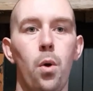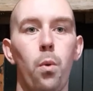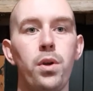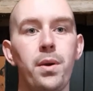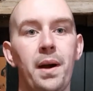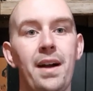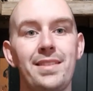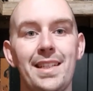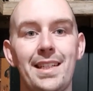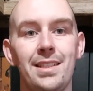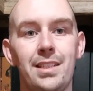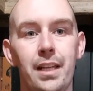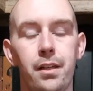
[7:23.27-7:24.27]
What you have to
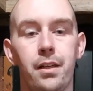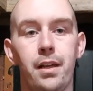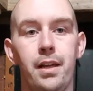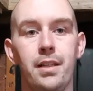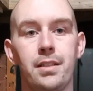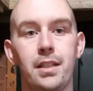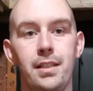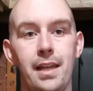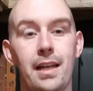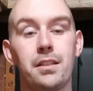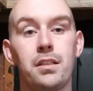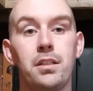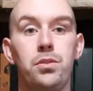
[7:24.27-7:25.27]
consider is,
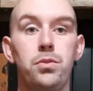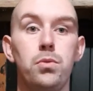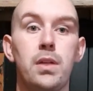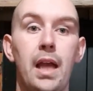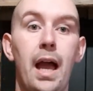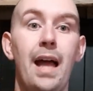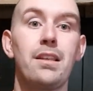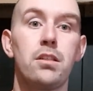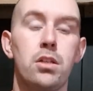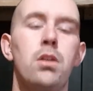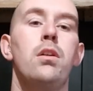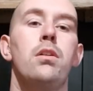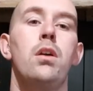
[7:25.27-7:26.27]
yes, you can
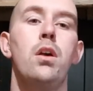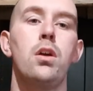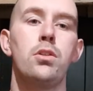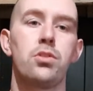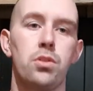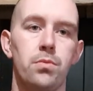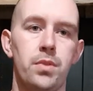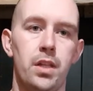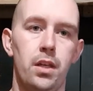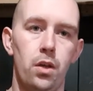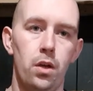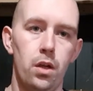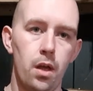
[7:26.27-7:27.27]
turn
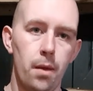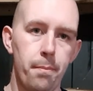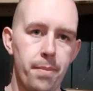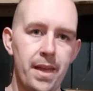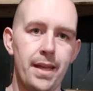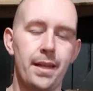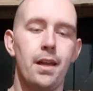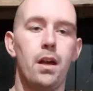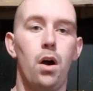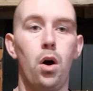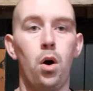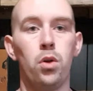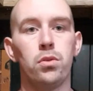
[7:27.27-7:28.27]
something big
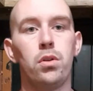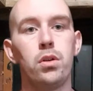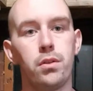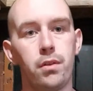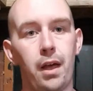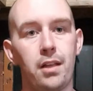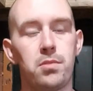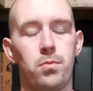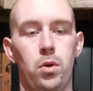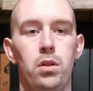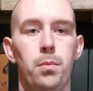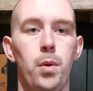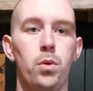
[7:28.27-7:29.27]
on that
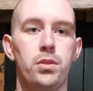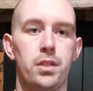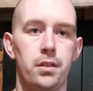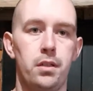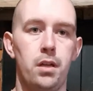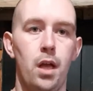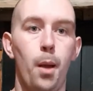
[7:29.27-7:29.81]
smaller motor,